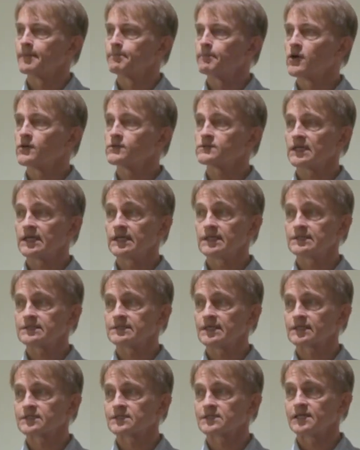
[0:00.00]
Most
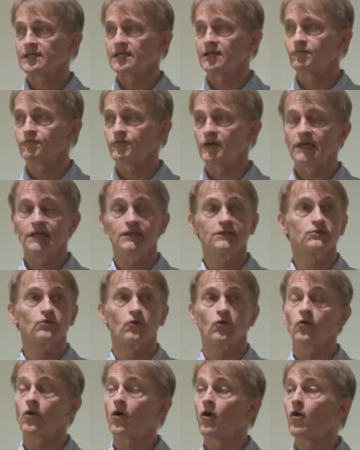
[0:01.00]
insects live
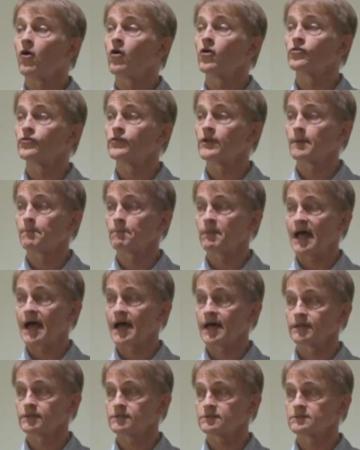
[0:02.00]
in or on
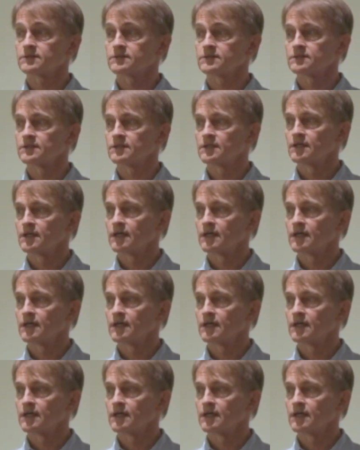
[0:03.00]
plants.